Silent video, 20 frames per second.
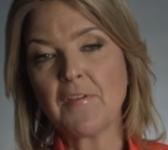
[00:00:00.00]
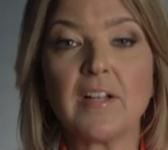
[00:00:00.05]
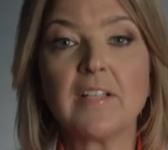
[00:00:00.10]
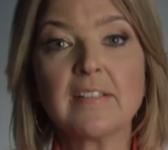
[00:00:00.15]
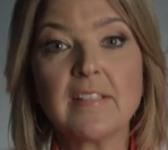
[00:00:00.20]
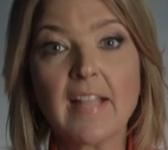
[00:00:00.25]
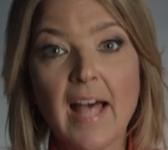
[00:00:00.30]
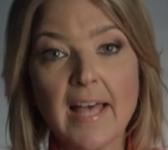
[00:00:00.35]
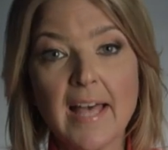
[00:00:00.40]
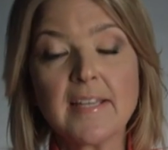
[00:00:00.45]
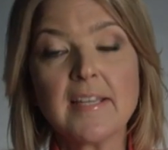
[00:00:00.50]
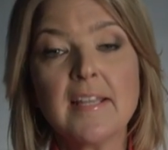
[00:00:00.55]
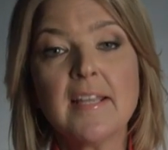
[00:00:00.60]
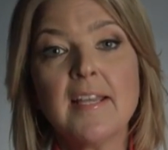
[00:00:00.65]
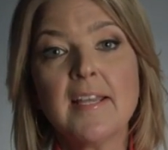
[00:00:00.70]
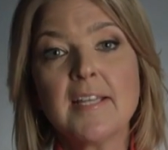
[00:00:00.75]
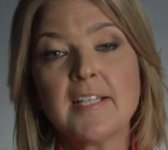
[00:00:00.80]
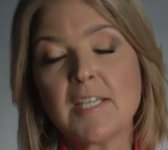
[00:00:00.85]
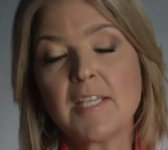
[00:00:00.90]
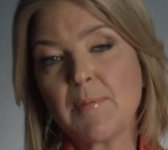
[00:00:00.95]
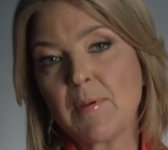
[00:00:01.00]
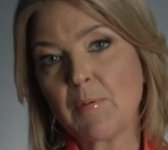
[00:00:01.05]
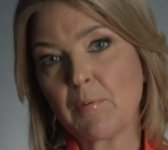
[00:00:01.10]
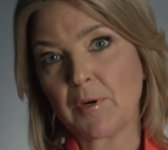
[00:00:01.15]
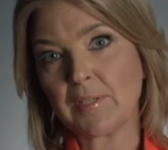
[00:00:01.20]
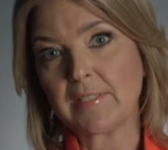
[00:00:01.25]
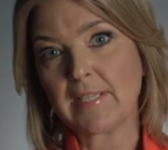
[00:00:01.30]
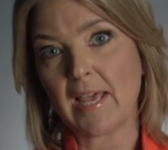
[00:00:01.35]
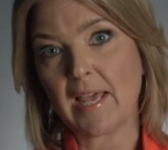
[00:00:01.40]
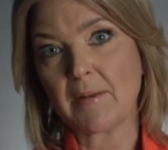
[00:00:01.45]
A lot to be
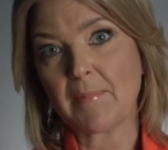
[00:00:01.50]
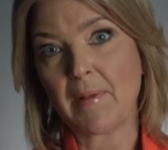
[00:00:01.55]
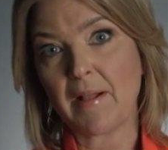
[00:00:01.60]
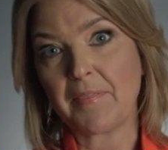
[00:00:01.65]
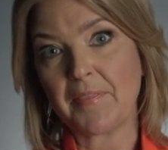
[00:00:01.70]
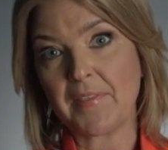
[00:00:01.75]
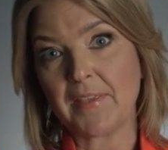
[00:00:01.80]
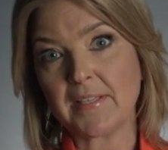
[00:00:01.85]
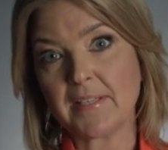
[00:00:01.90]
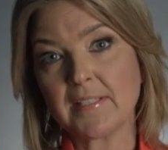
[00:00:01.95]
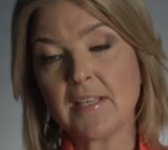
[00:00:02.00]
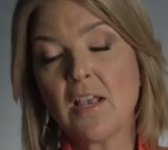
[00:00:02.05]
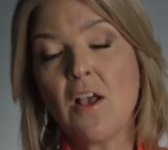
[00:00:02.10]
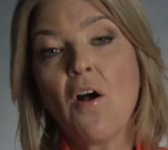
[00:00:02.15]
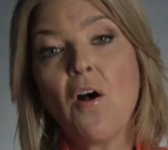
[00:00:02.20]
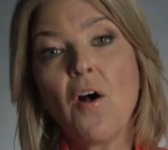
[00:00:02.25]
worked out about this.